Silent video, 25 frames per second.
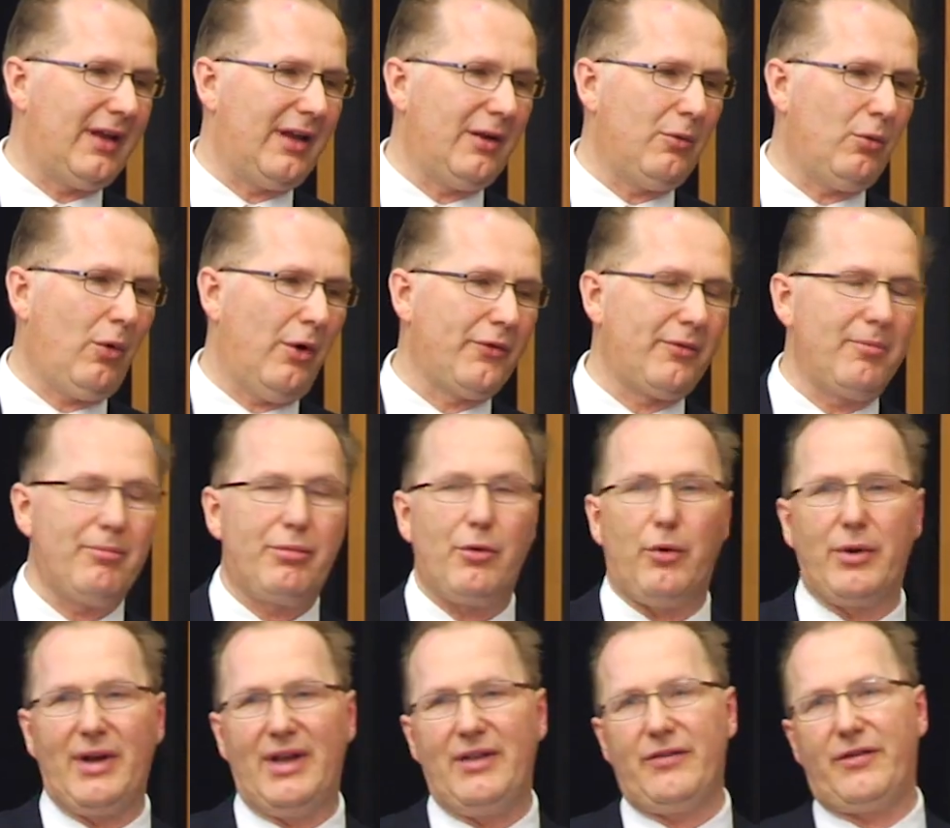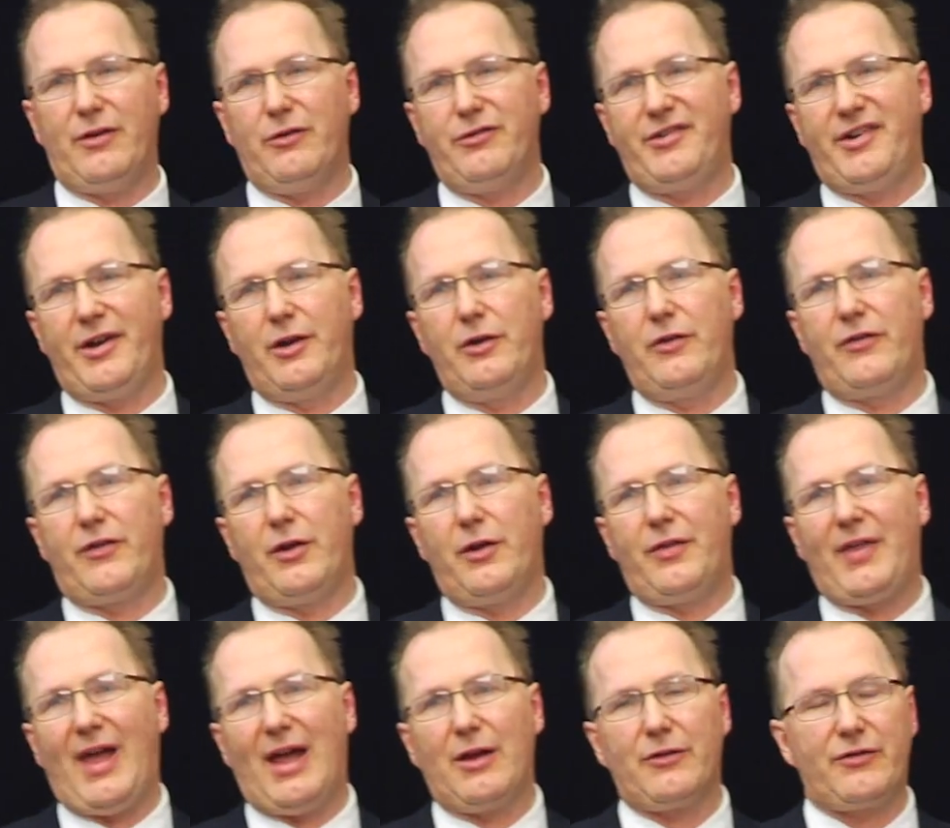and it wasn't brought in until June
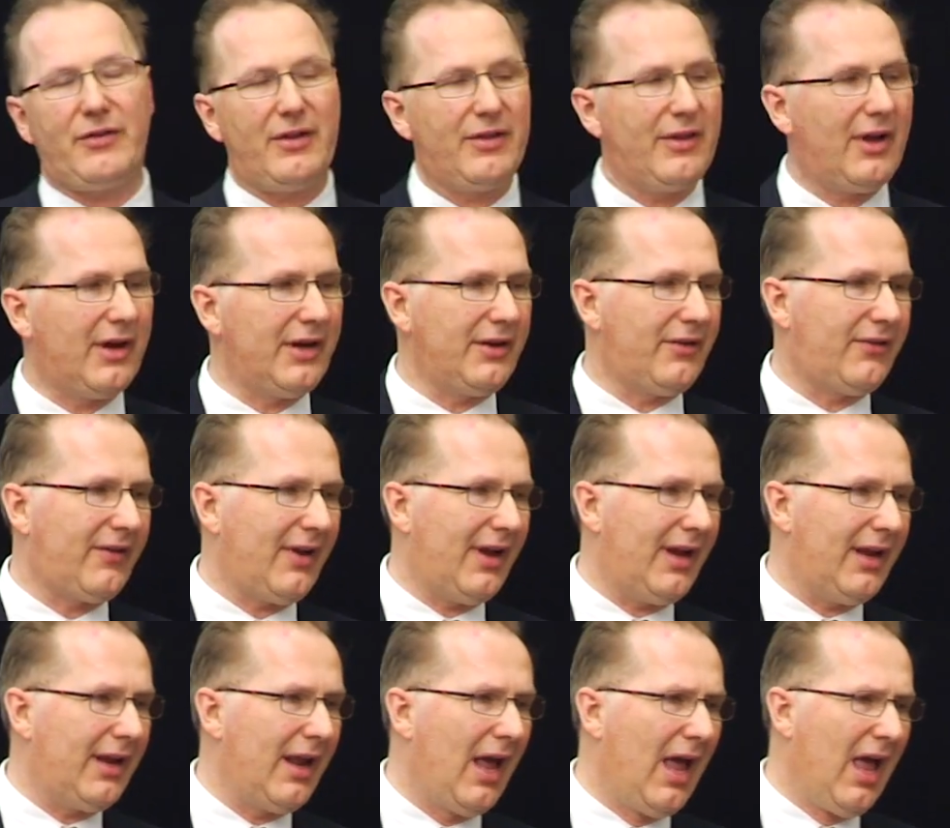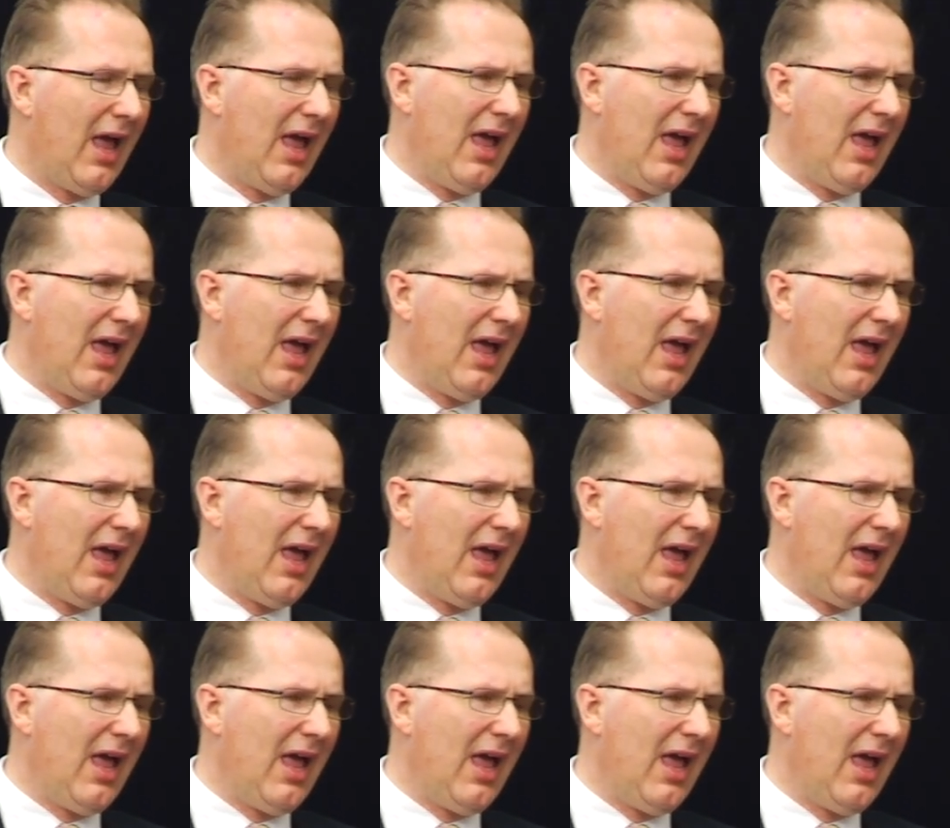2019.